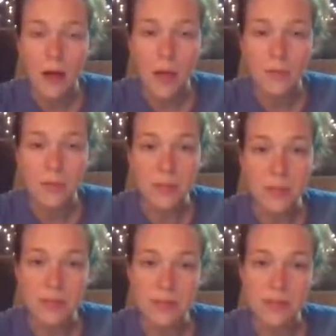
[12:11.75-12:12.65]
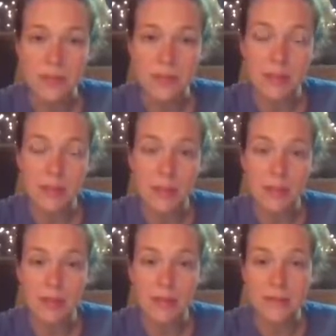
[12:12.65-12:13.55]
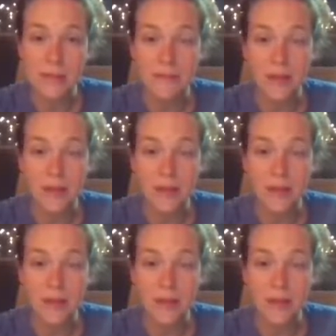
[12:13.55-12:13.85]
helps the person stay committed because they